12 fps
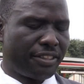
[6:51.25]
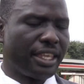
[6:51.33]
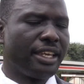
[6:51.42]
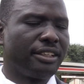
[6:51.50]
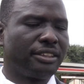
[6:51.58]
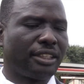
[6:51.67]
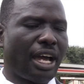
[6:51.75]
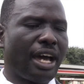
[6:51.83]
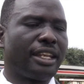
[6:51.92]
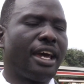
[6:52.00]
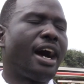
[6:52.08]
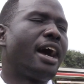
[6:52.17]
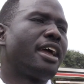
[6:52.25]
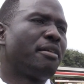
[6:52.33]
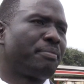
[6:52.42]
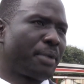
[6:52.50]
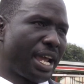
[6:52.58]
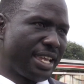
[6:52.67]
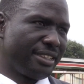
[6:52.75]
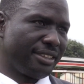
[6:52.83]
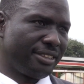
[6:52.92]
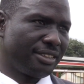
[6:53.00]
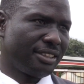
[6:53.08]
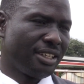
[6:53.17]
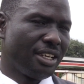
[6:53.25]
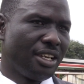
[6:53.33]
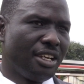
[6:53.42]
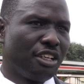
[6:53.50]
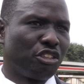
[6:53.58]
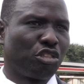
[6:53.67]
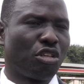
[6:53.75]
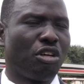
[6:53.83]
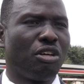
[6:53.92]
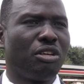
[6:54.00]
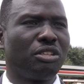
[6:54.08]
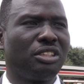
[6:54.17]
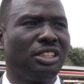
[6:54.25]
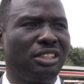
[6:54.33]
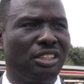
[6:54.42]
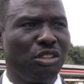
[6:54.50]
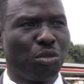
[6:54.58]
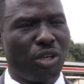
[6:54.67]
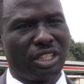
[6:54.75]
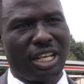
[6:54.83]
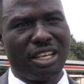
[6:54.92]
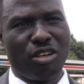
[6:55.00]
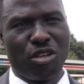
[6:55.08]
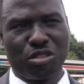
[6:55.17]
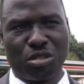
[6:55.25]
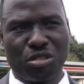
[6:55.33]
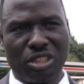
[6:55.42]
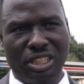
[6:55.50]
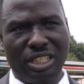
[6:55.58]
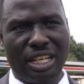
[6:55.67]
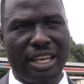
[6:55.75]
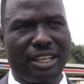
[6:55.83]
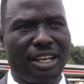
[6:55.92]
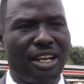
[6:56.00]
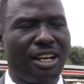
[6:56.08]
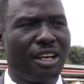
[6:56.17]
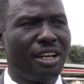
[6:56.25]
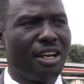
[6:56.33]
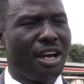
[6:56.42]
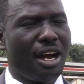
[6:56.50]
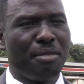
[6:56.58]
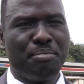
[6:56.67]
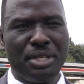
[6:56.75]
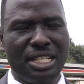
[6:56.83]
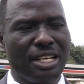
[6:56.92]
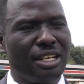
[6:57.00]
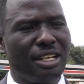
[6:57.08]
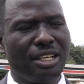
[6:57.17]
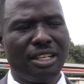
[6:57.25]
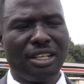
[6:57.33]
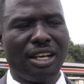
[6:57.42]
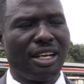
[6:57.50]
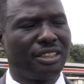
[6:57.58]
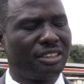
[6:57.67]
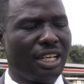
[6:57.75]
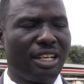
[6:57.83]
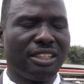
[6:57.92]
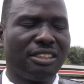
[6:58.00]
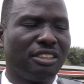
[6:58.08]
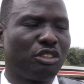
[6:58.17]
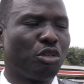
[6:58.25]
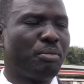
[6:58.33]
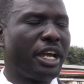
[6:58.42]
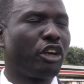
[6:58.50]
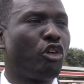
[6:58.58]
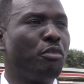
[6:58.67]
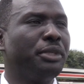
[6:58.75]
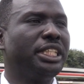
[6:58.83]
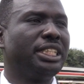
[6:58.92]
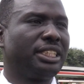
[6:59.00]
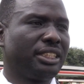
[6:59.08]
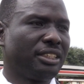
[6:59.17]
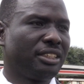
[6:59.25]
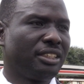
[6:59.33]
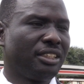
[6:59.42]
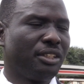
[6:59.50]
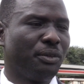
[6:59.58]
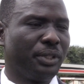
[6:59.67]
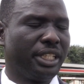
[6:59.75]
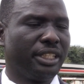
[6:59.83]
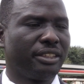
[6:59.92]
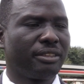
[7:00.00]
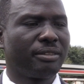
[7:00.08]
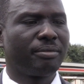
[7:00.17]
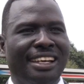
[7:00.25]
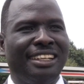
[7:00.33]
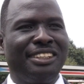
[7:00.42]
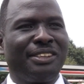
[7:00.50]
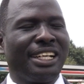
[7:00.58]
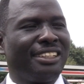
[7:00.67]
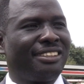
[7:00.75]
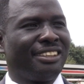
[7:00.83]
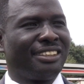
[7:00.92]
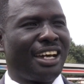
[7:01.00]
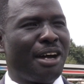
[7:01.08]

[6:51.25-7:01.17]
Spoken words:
things at the higher prices. So this is what I also see like a bigger challenges to my community. Education,